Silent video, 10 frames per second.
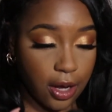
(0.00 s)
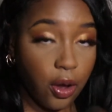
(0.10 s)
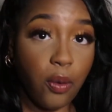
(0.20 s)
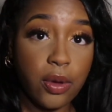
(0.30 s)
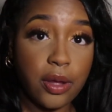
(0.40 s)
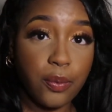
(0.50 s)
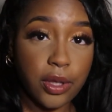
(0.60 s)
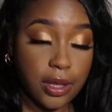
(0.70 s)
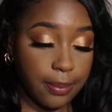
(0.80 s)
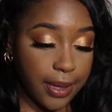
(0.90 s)
I go in
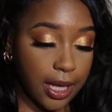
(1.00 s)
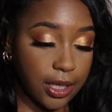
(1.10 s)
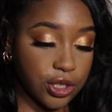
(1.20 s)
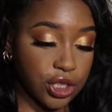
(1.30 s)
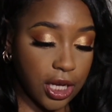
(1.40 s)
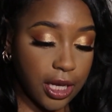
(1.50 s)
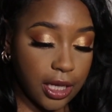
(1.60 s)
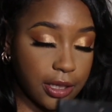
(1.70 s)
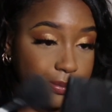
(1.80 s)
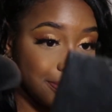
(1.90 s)
with the pink
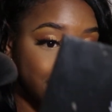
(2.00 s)
shade.